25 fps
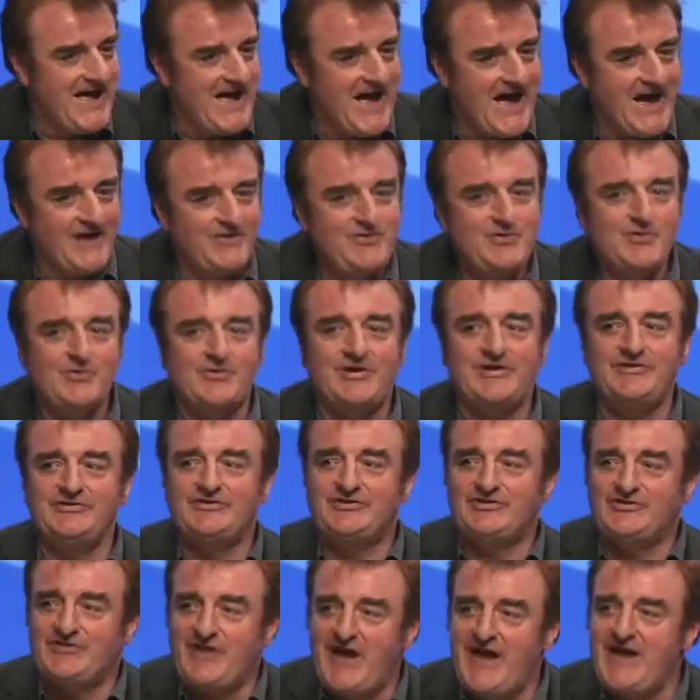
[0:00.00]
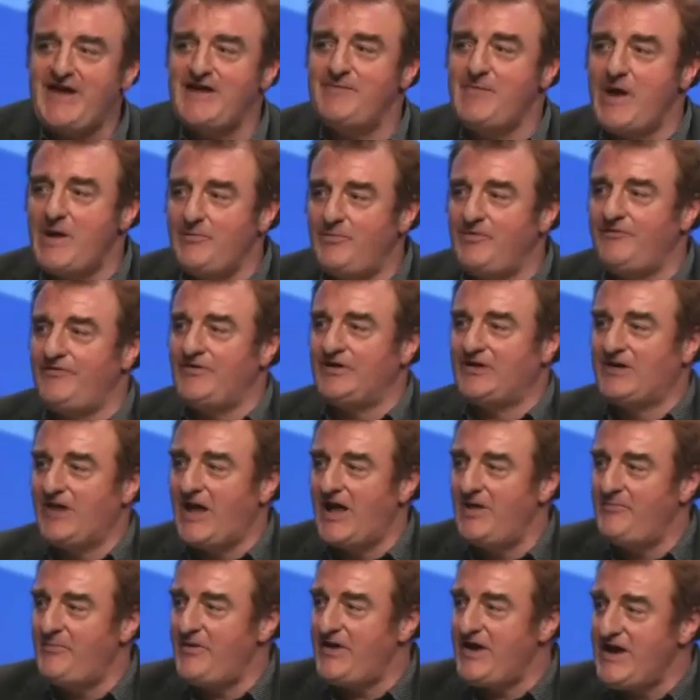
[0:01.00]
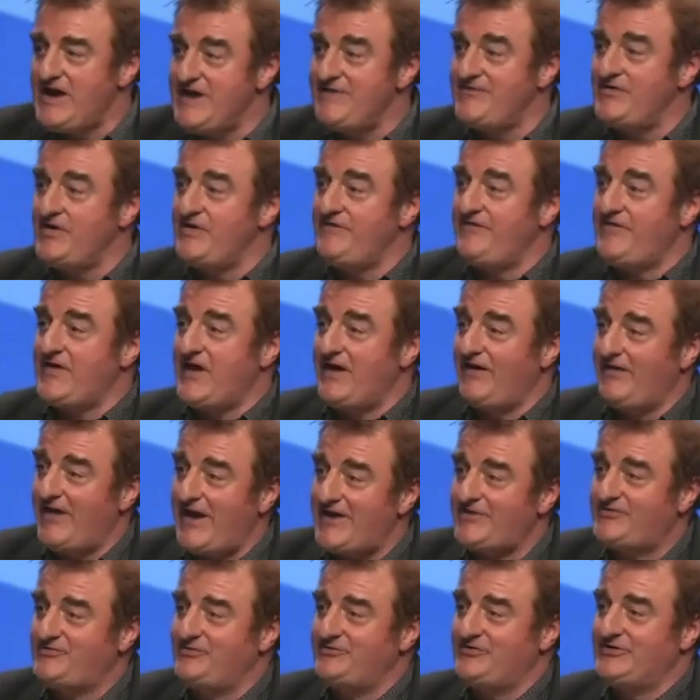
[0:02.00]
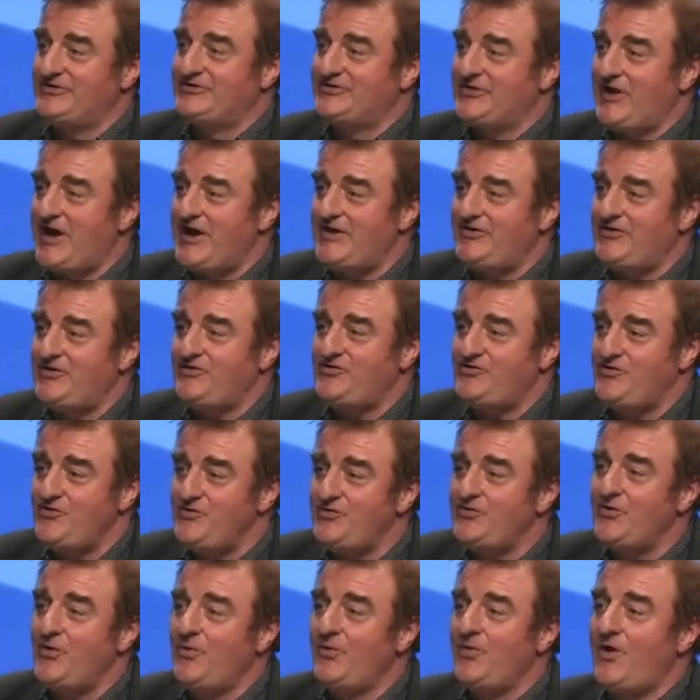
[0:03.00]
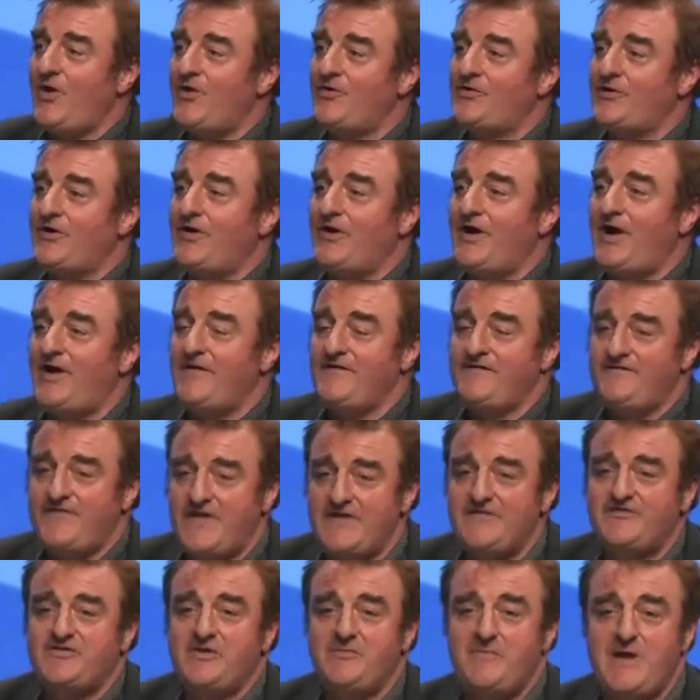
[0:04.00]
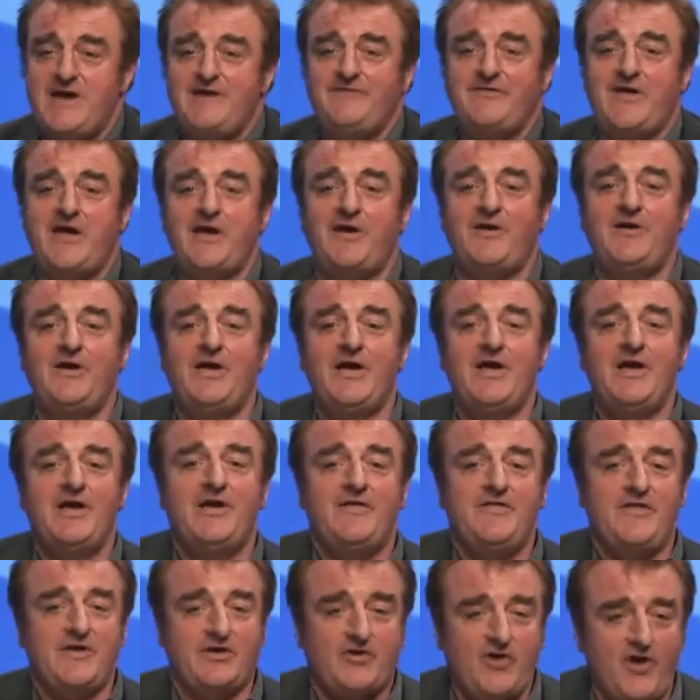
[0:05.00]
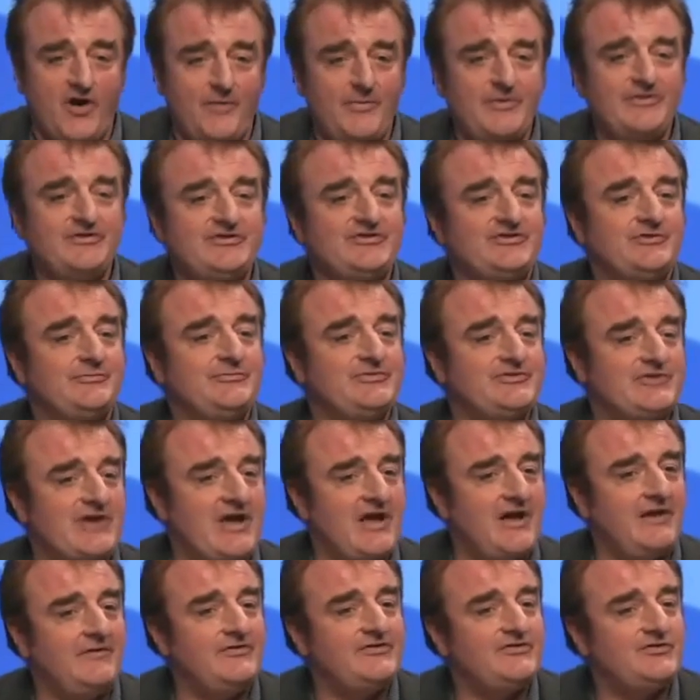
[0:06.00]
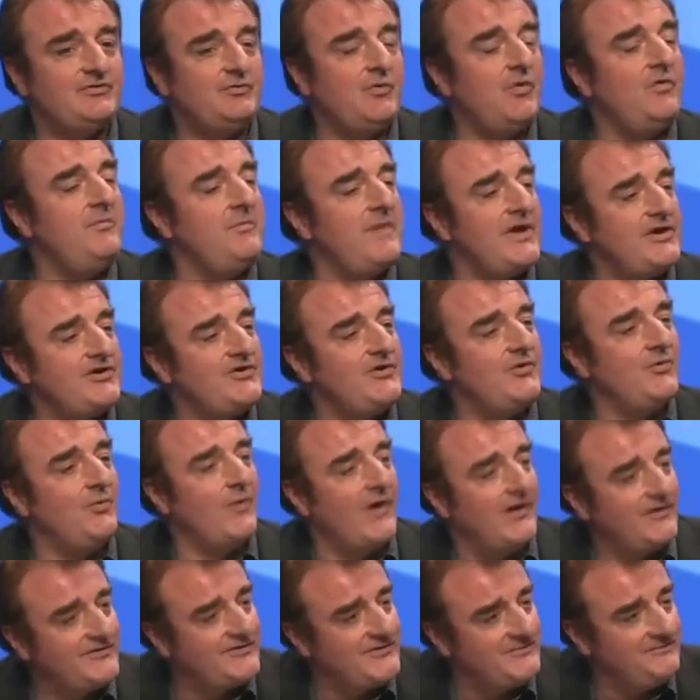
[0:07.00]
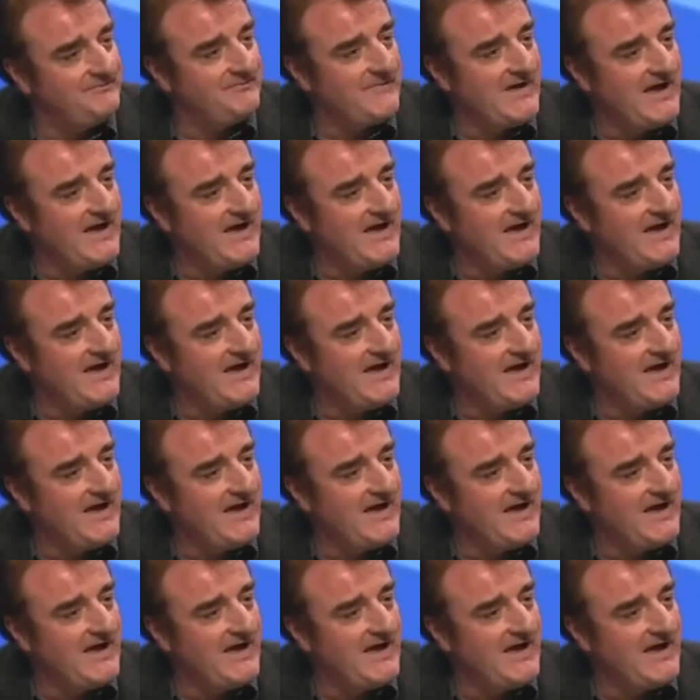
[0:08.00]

And you can stay a member of the club even if the electorate decide that you no longer are fit to be there. The Commons themselves will make you welcome.